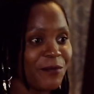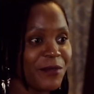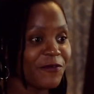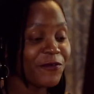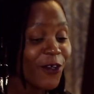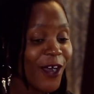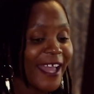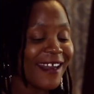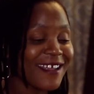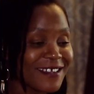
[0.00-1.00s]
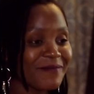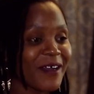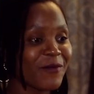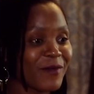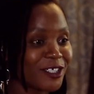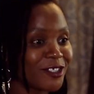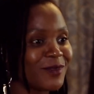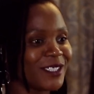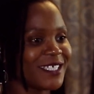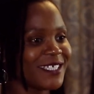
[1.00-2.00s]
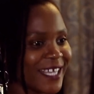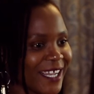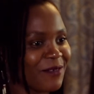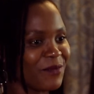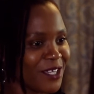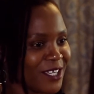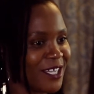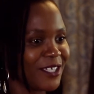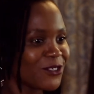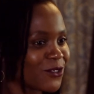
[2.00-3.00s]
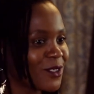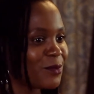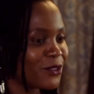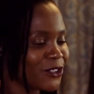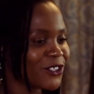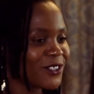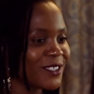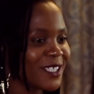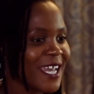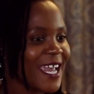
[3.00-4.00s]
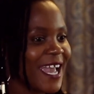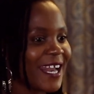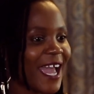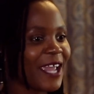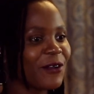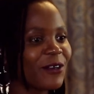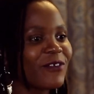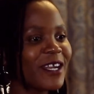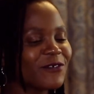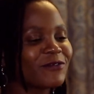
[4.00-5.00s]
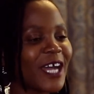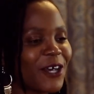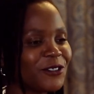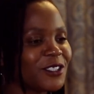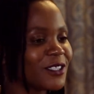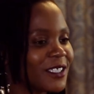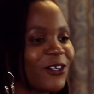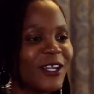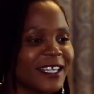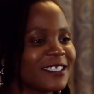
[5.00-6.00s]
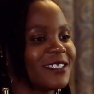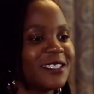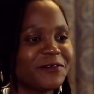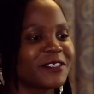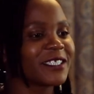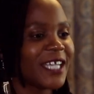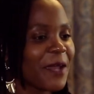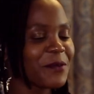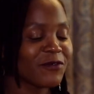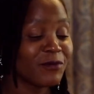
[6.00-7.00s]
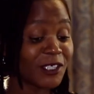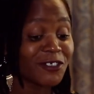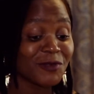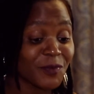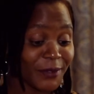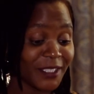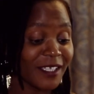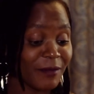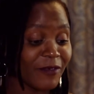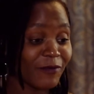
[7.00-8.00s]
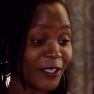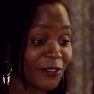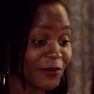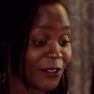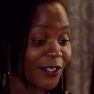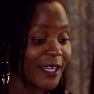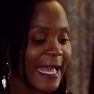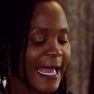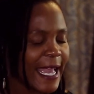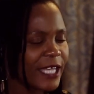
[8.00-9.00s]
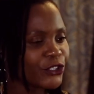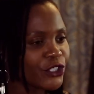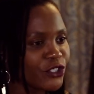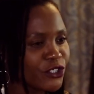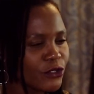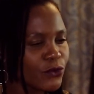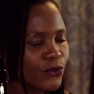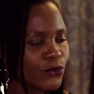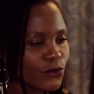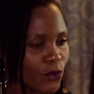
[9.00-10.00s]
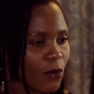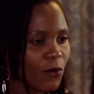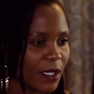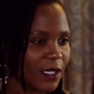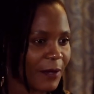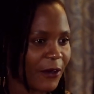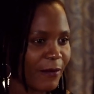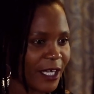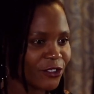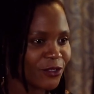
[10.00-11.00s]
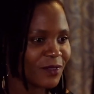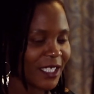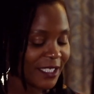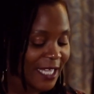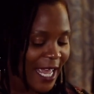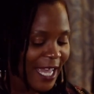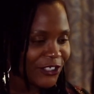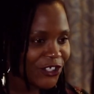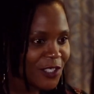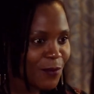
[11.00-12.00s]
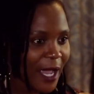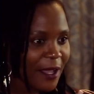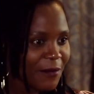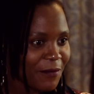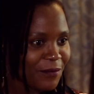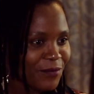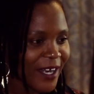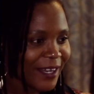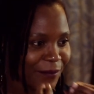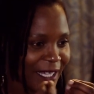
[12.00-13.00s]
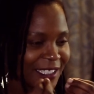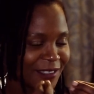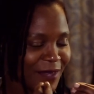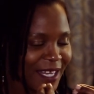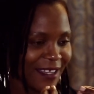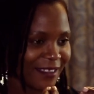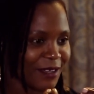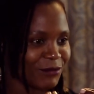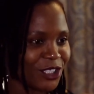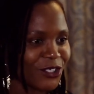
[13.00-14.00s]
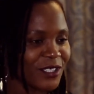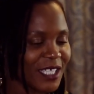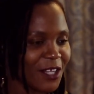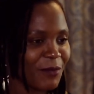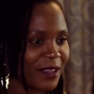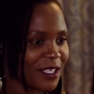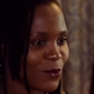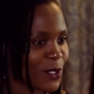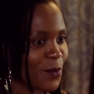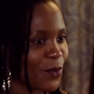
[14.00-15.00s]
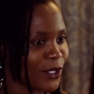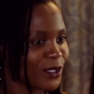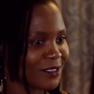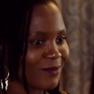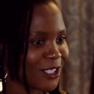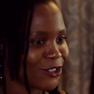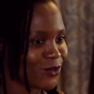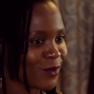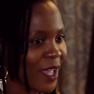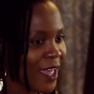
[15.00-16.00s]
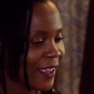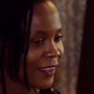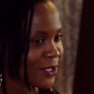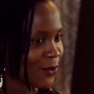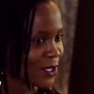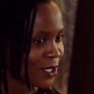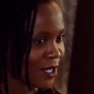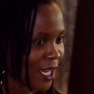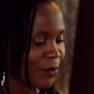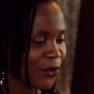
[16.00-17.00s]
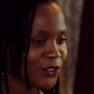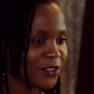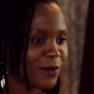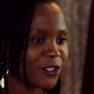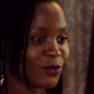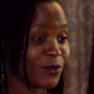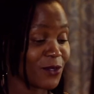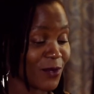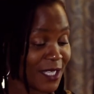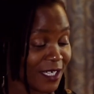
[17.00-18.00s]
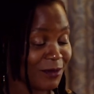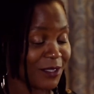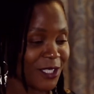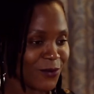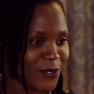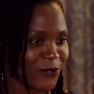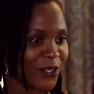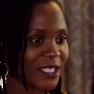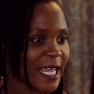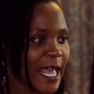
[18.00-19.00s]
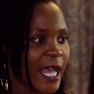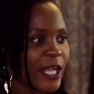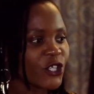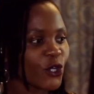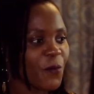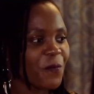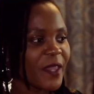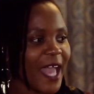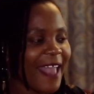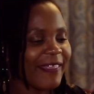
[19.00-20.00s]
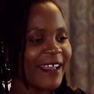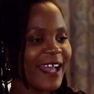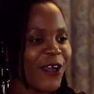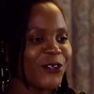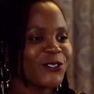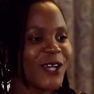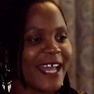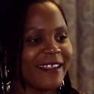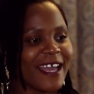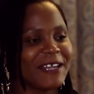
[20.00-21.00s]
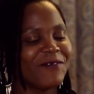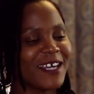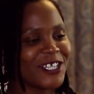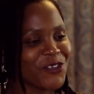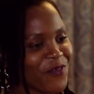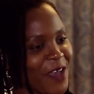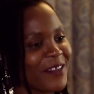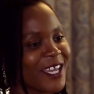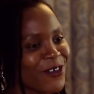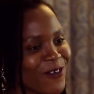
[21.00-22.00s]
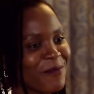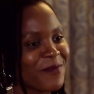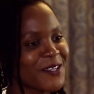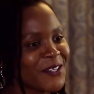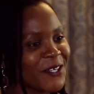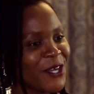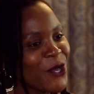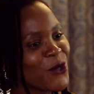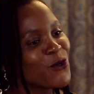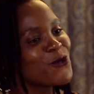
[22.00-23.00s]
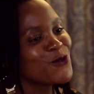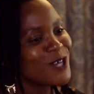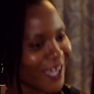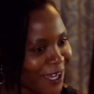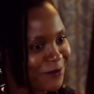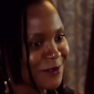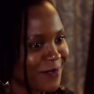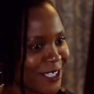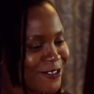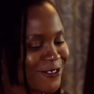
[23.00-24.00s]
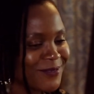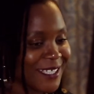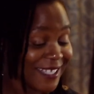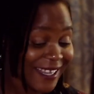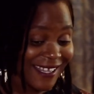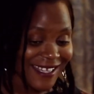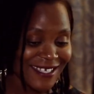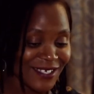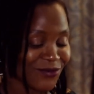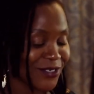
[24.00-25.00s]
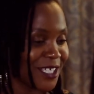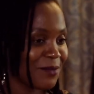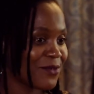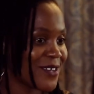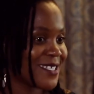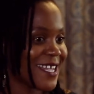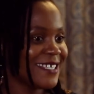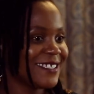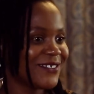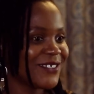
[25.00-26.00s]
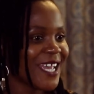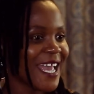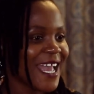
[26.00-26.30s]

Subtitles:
before I learned about mushrooms, she'd taken me into the bushes and I ran around collecting different types of mushrooms, putting them in front of her, and she knew so well about mushrooms, that just by by smelling them, she could tell me this was a poisonous mushroom, this was a non-poisonous mushroom, this was edible, this was not. So I think I also had the advantage of having a grandmother who loved mushrooms, that this really presented